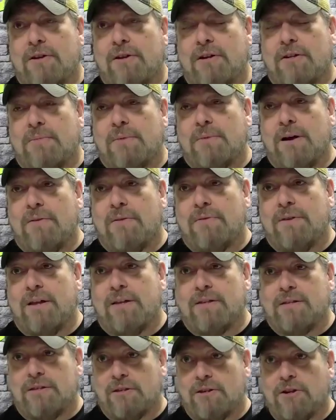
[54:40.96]
I talked about
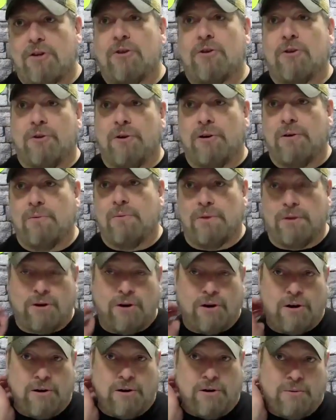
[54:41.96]
that's concurrent
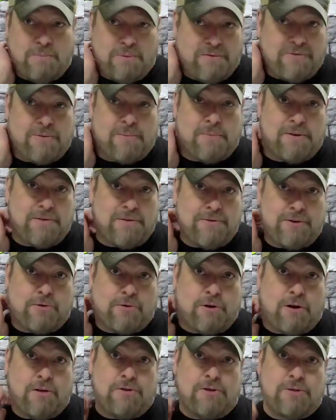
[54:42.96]
with Carl, but from a
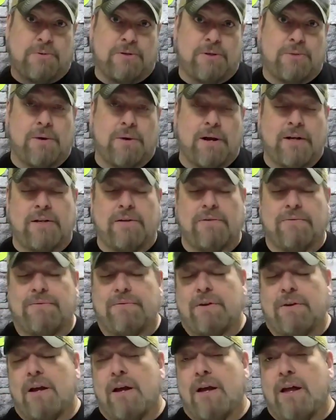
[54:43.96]
different crawler's
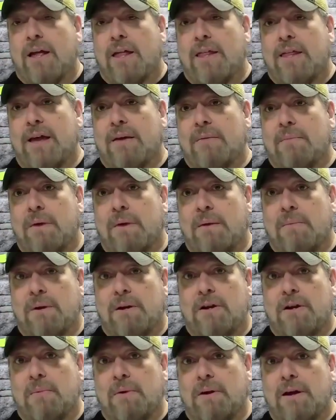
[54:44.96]
perspective. that may
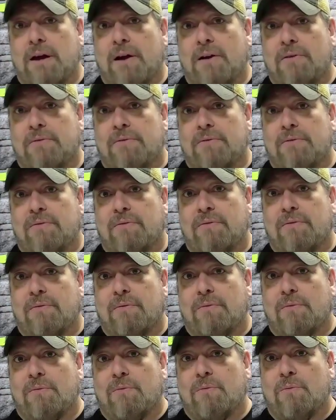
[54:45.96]
be coming out
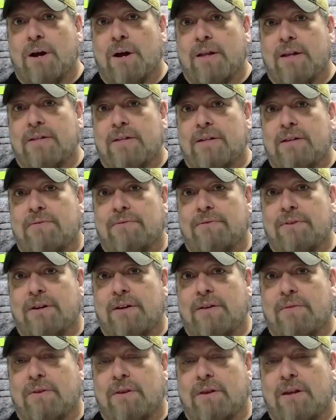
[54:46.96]

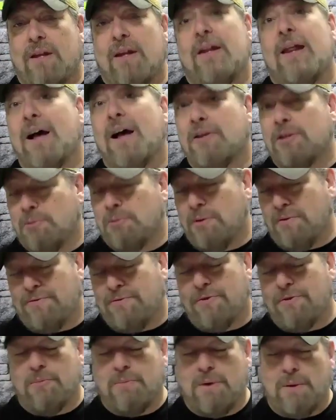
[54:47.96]
relatively, the
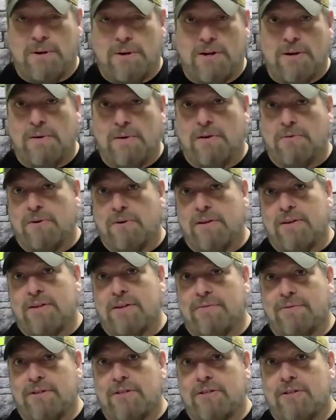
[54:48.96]
announcement for it may be coming out
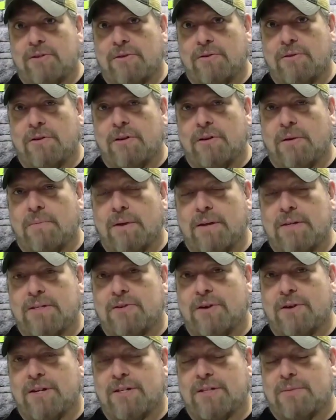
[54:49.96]
relatively soon. It
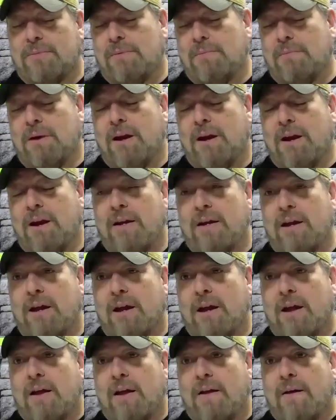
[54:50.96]
still has to be made.
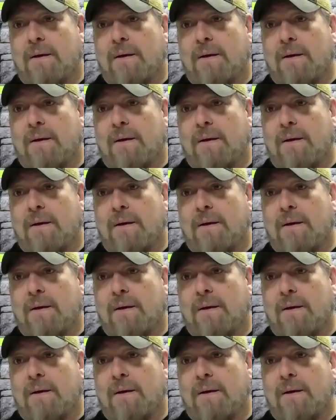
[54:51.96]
